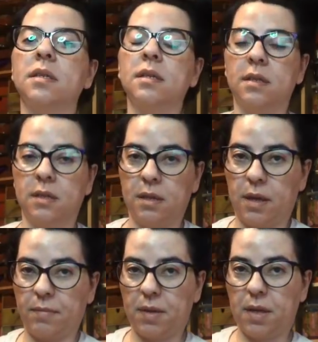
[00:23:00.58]
it
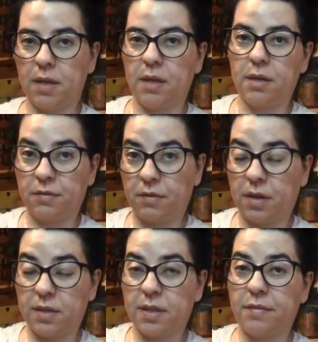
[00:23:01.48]
I'm getting
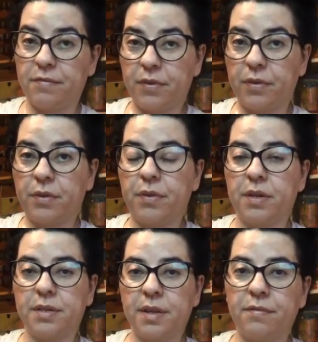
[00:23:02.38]
a step further and
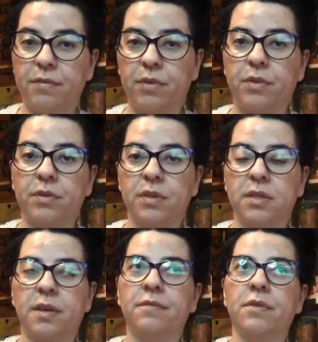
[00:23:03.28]
a step further and a
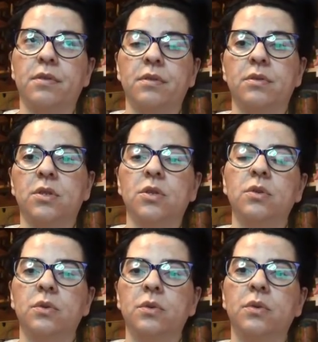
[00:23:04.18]
step further
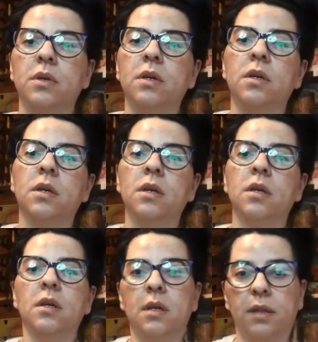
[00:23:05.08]
to
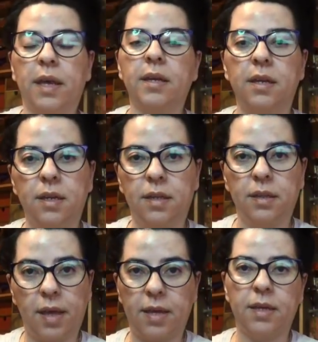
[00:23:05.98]
lightening
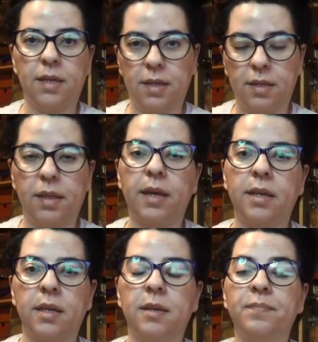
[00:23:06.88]
and lightening and
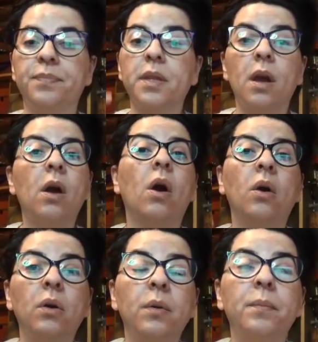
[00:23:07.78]
lightening
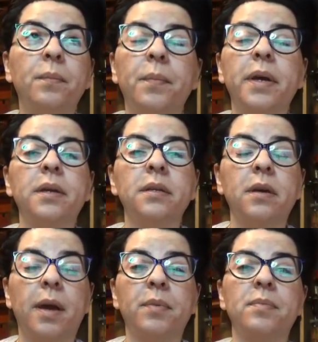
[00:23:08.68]
all my
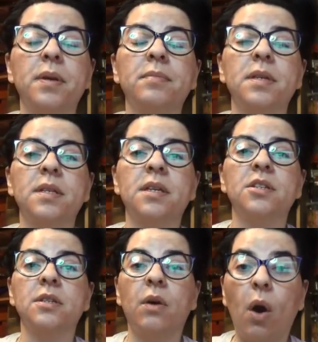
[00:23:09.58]

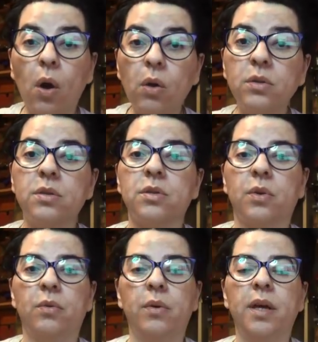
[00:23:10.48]
hyperpigmentation.
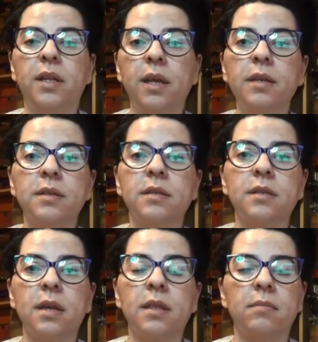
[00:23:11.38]
Also, I'd like to
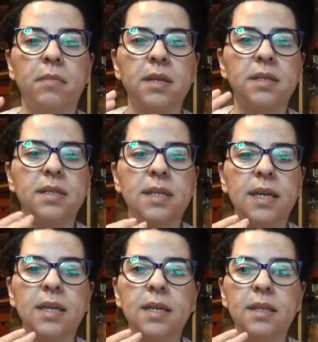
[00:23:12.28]
say that my
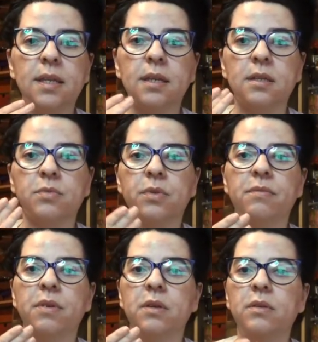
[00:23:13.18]
skin that's
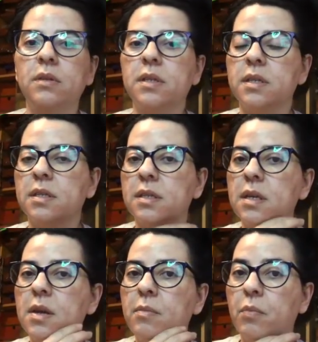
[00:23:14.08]
revealed is
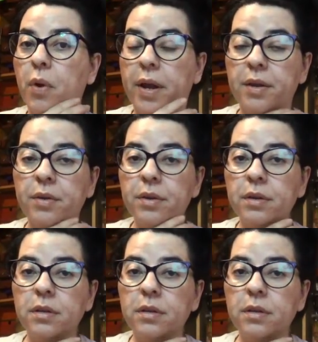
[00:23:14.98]
brighter,